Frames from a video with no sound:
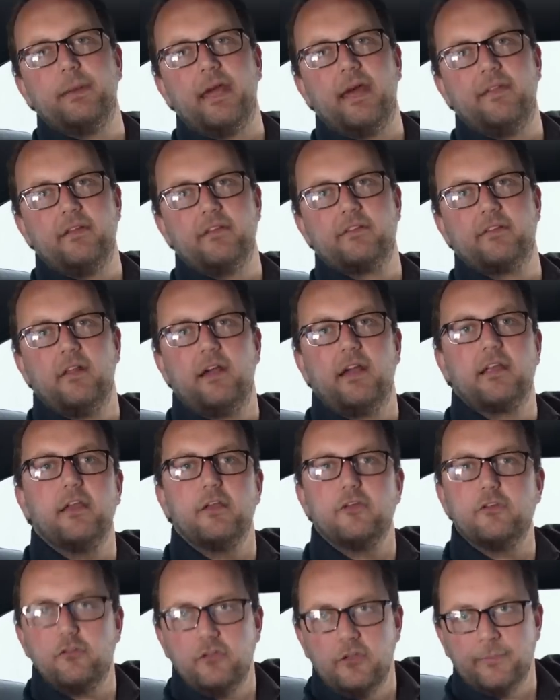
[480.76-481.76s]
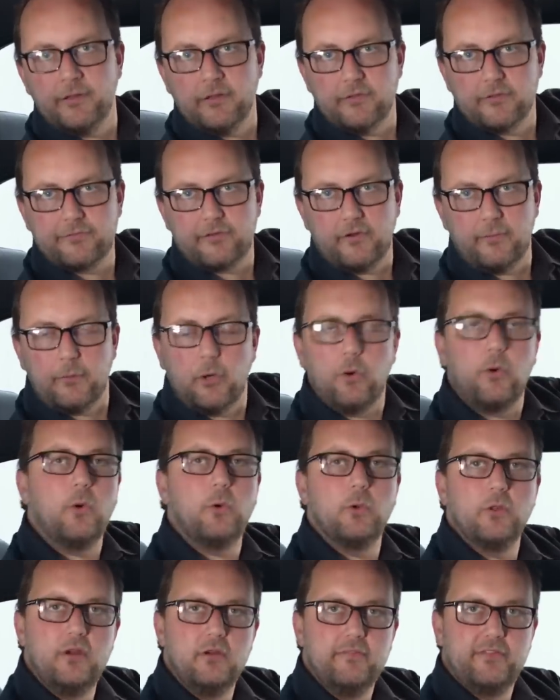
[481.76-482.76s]
about this like humans from
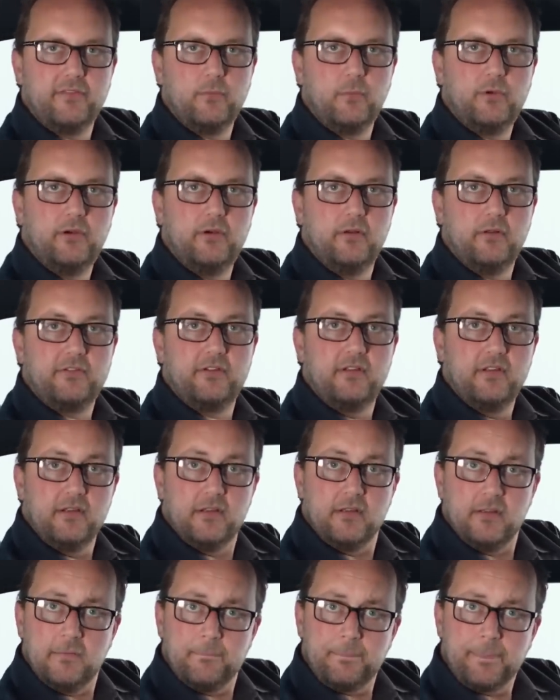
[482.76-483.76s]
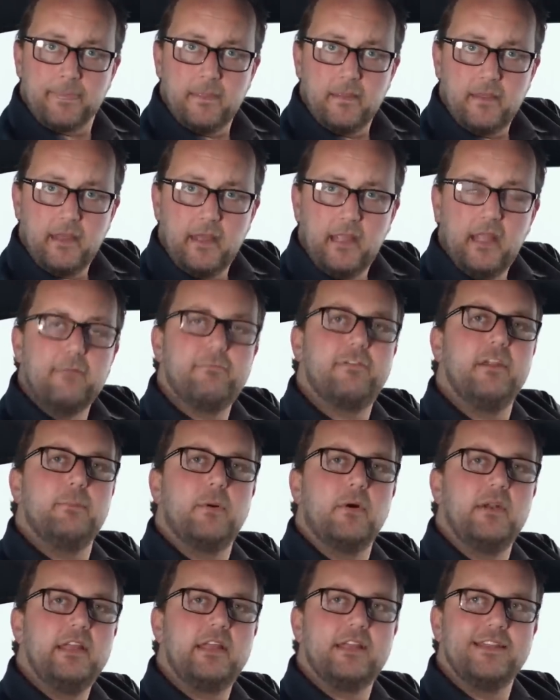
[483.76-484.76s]
all over the world.
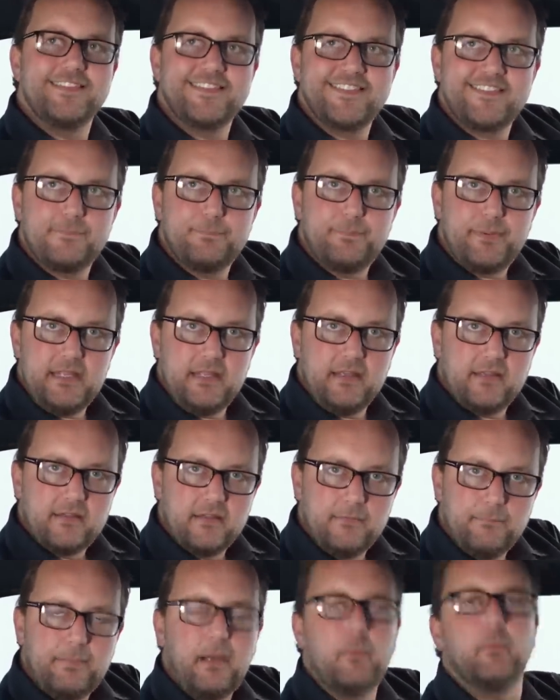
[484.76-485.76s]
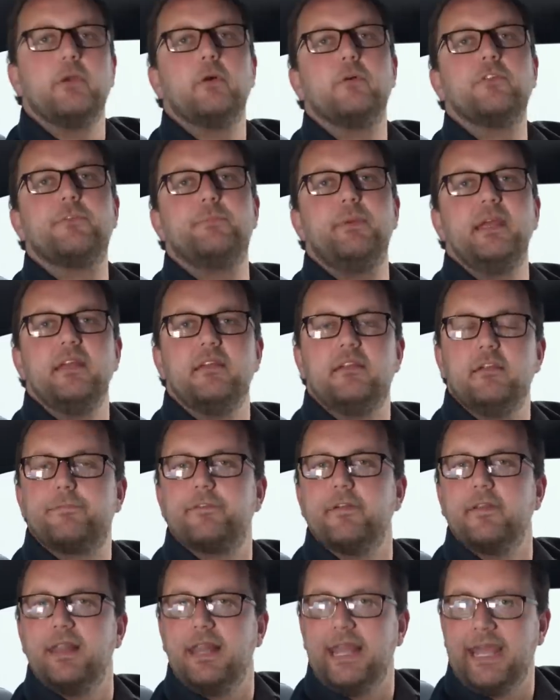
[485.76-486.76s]
Everybody can speak, but we all speak
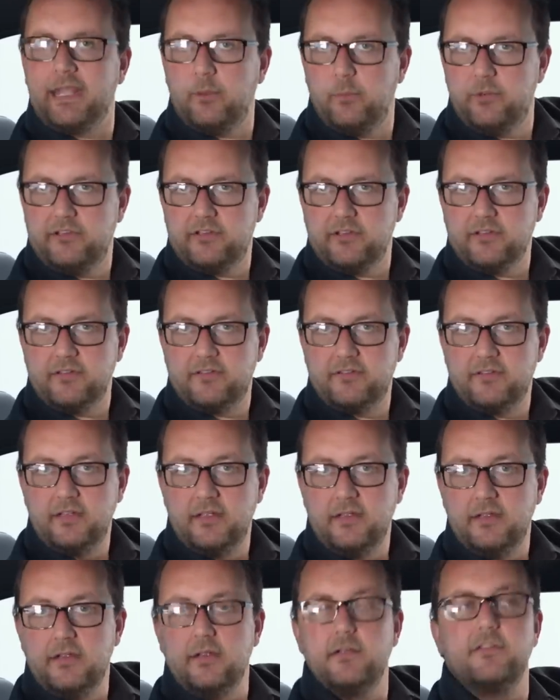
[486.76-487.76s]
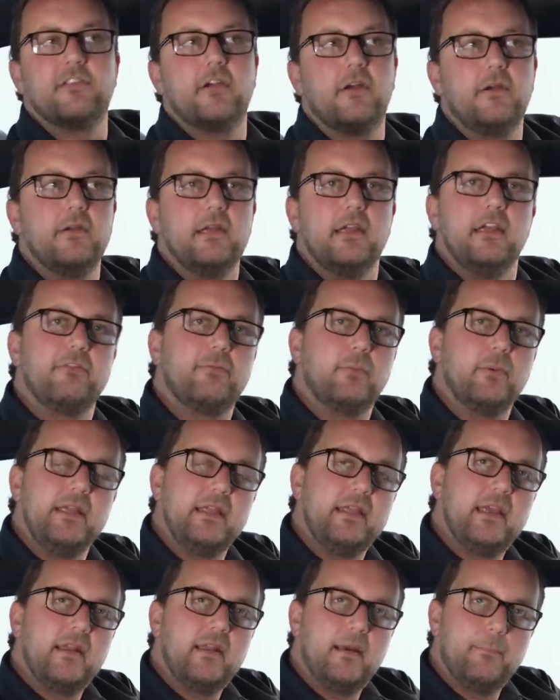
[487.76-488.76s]
different languages. So if
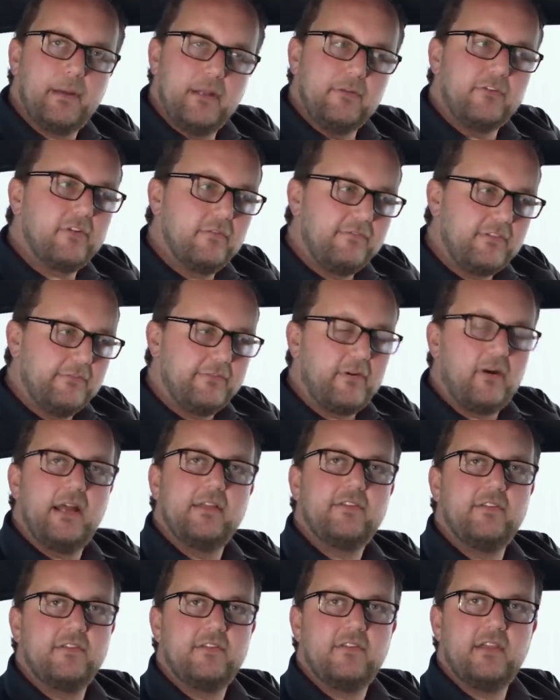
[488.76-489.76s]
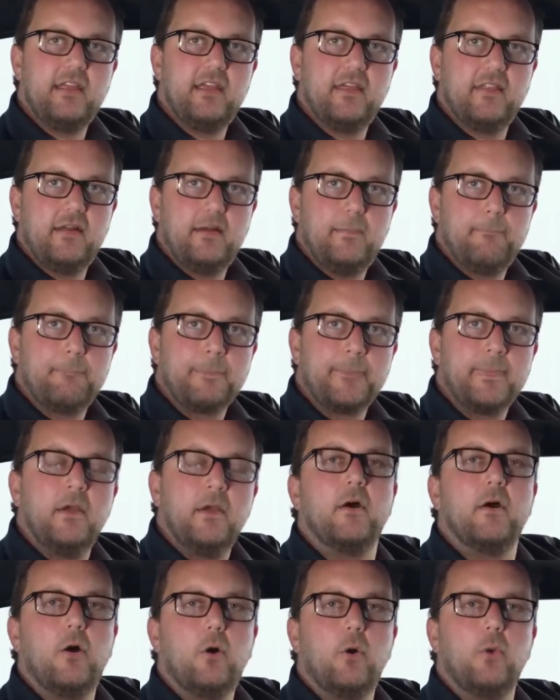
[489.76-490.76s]
we get a bunch of devices together,
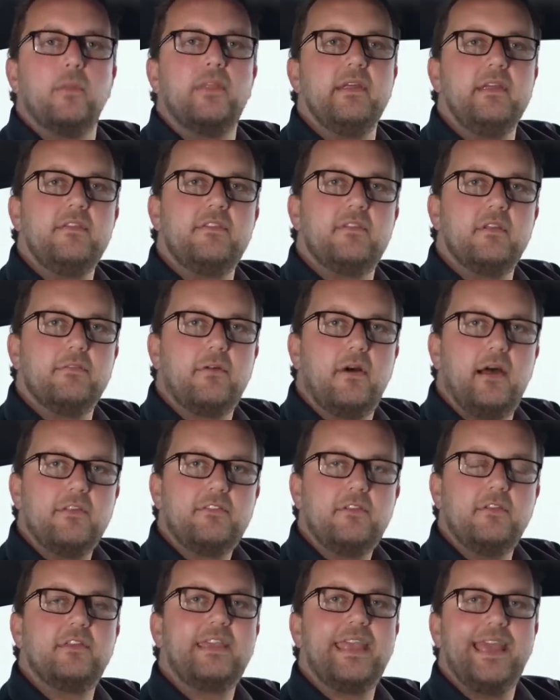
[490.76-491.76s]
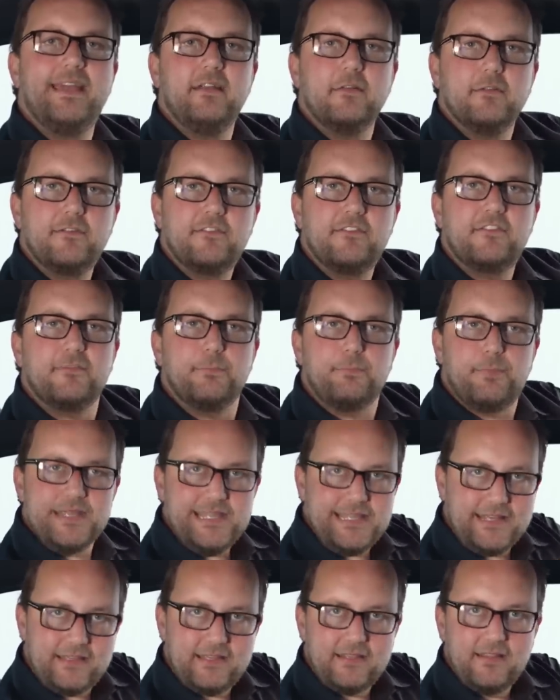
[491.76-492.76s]
all these devices can
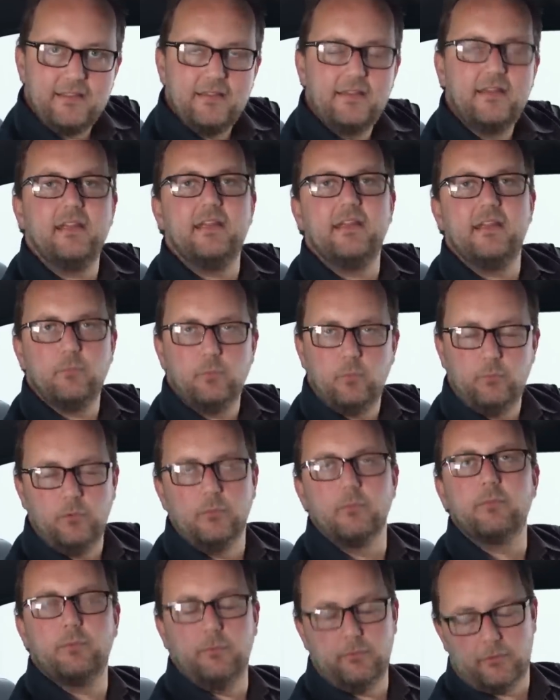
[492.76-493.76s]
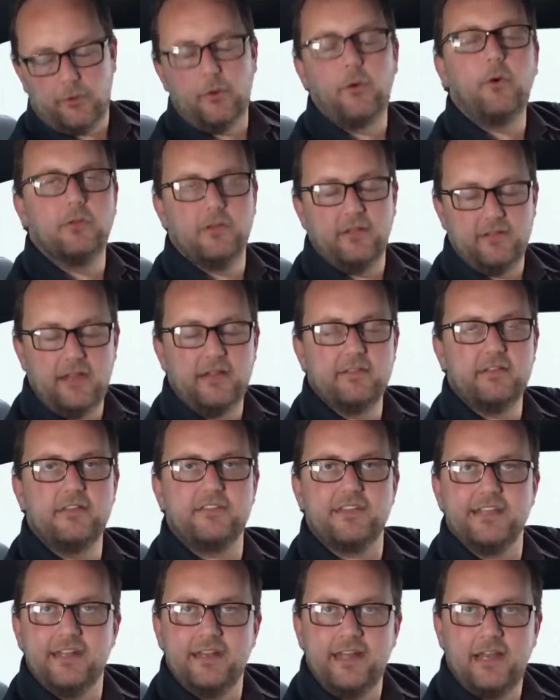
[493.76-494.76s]
speak, we'll call it like
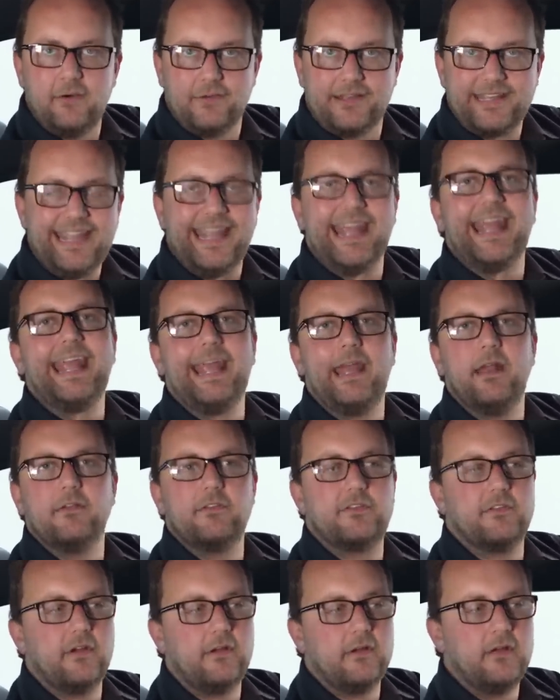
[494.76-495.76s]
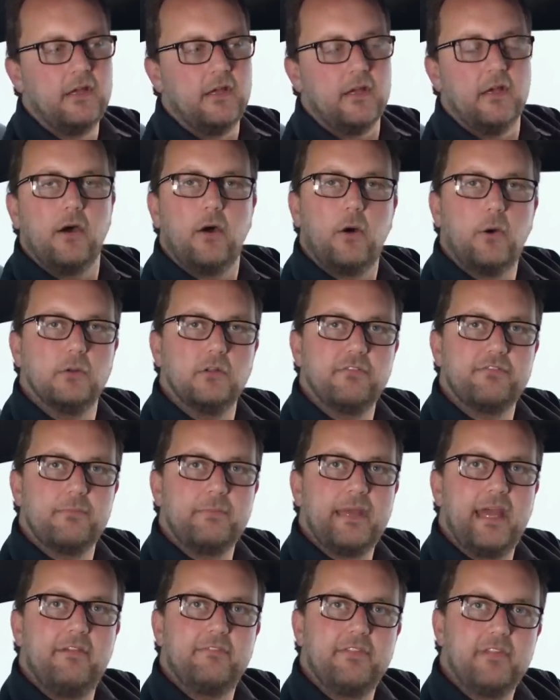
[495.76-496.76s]
this, in our CAN. So all of
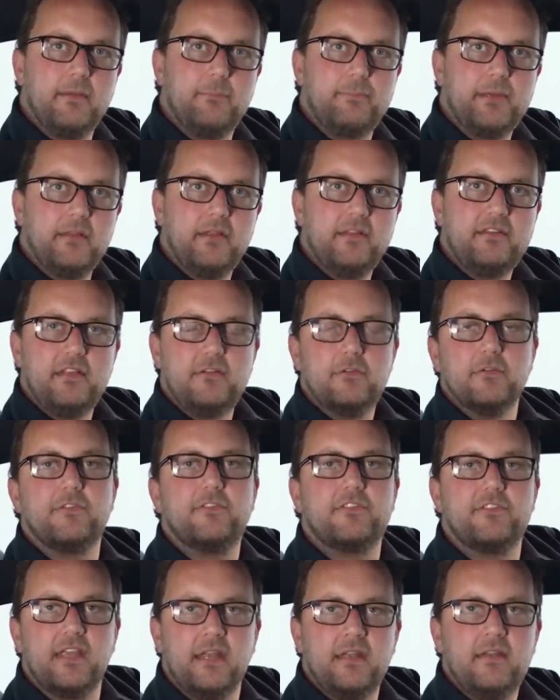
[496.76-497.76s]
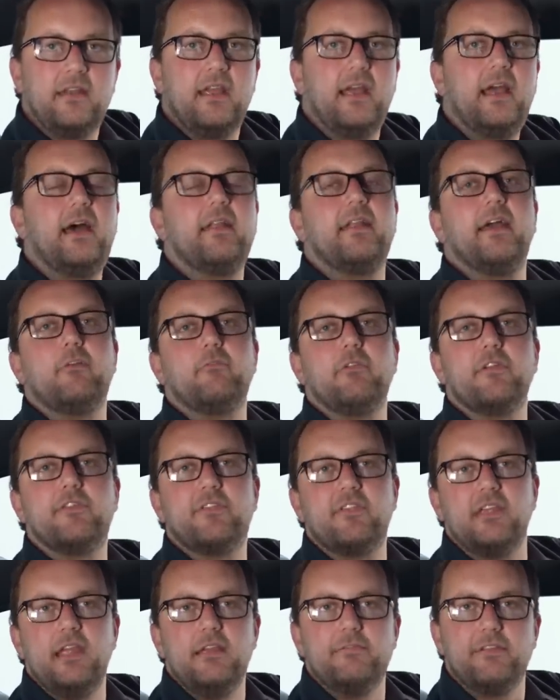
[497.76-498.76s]
them have the ability to send out and
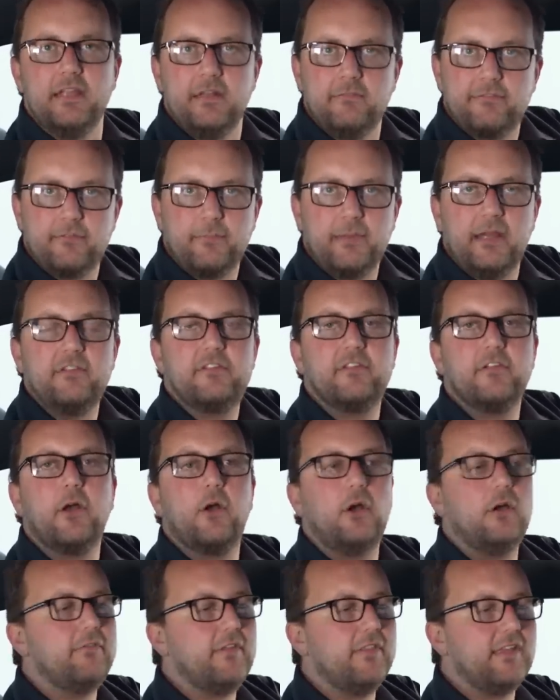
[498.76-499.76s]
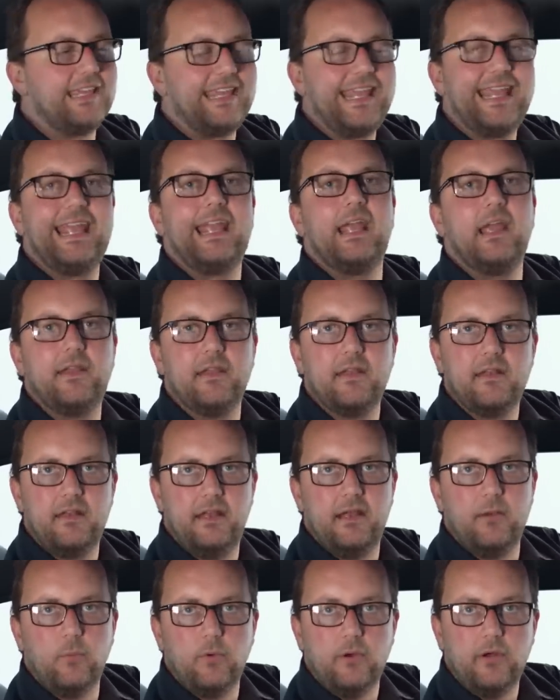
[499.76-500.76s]
receive information over the CAN
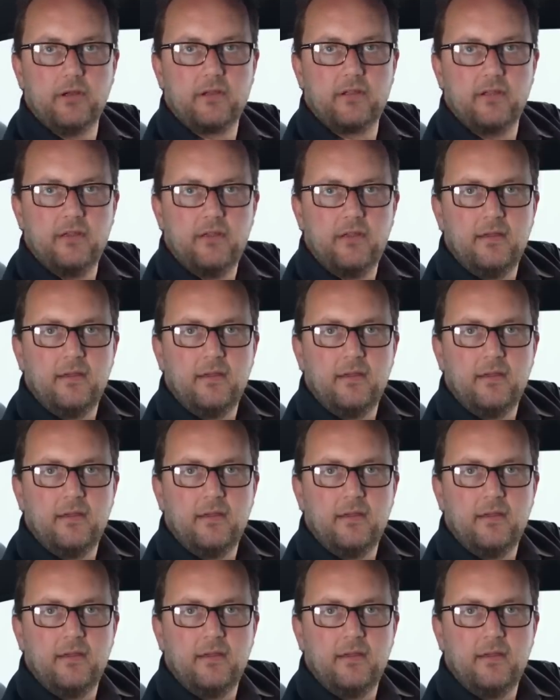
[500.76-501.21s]
network.